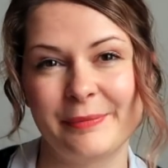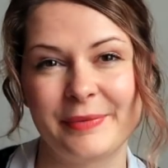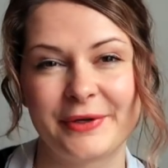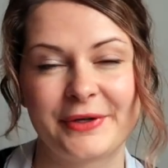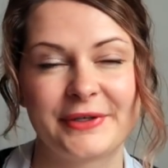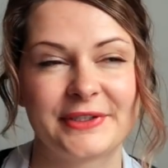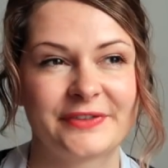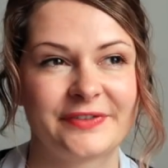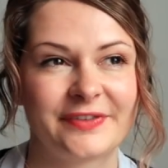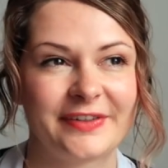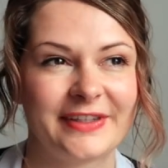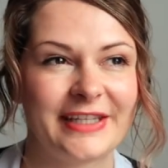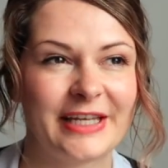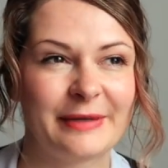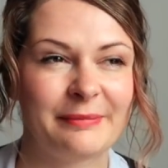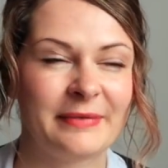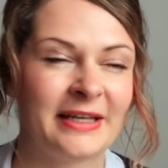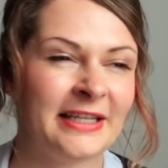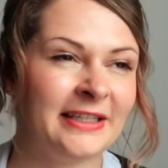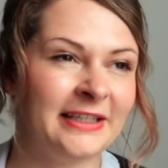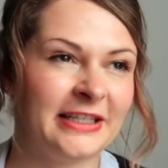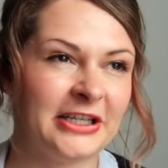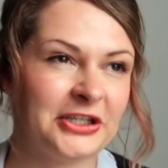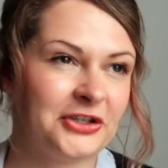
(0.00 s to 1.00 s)
because for them,
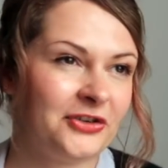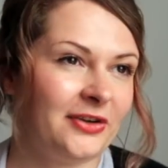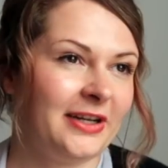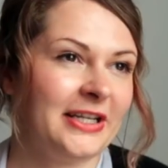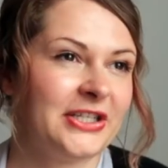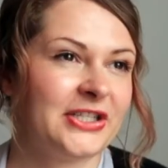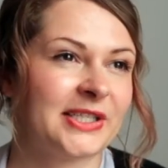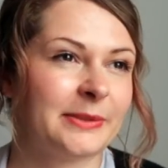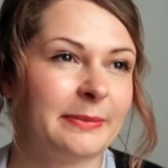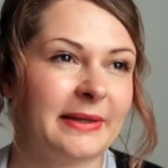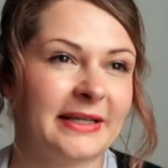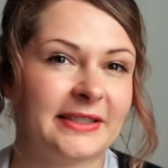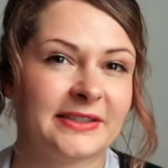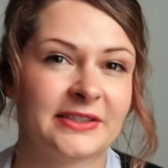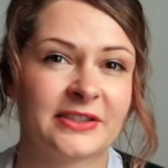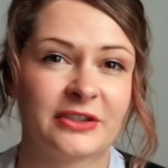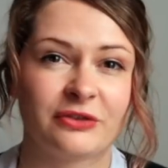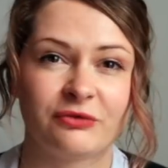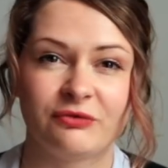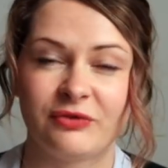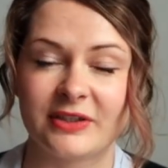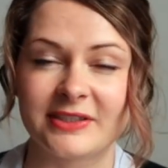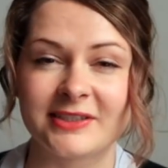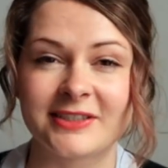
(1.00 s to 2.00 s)
it literally just means
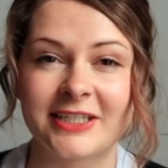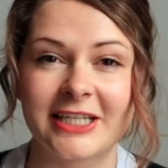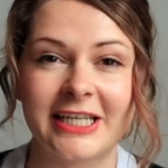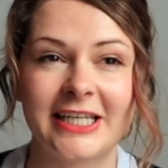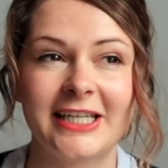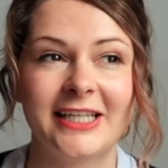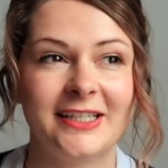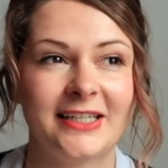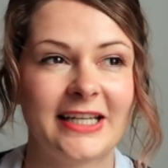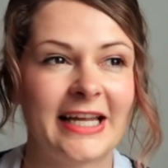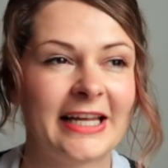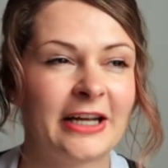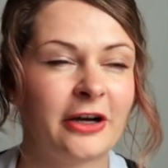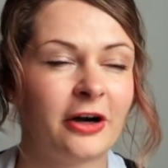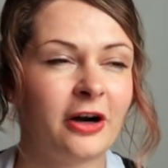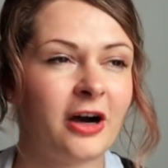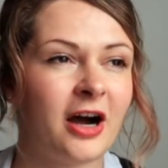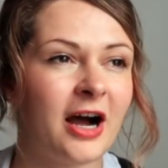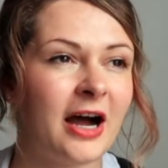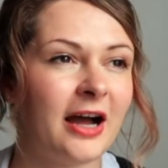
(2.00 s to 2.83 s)
risky, like